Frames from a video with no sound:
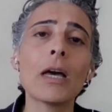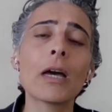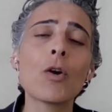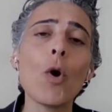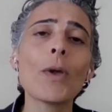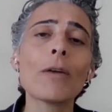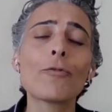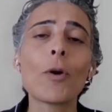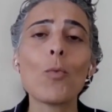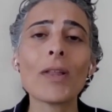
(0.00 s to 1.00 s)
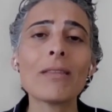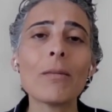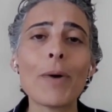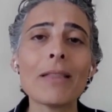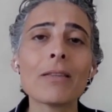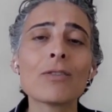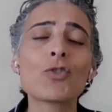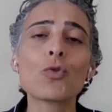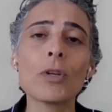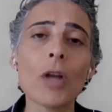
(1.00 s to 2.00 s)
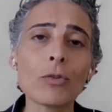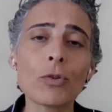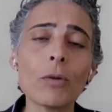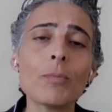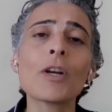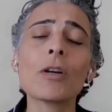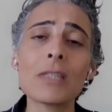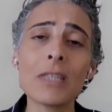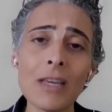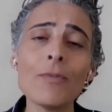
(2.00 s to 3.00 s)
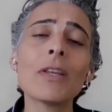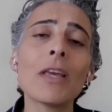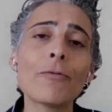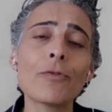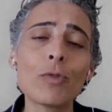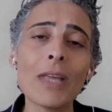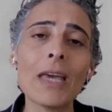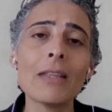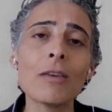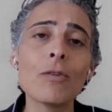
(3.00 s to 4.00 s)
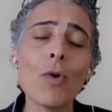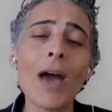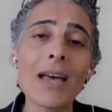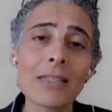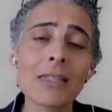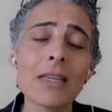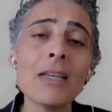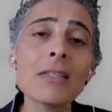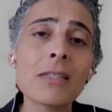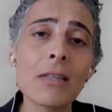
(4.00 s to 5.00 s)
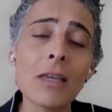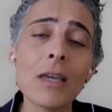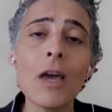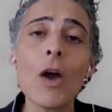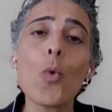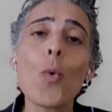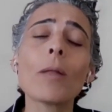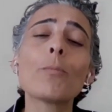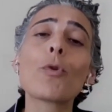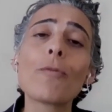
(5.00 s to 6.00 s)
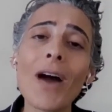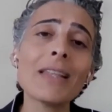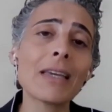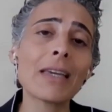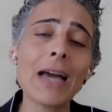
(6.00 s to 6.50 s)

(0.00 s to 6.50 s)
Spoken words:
going from one dependence to another, because even if today the US is the one providing